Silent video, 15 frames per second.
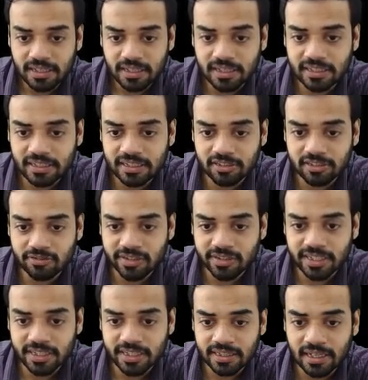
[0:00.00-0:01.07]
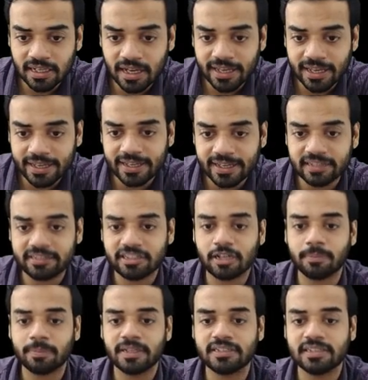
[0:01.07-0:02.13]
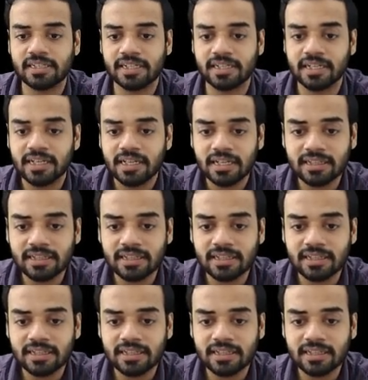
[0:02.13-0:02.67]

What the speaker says: is when the lichens are present.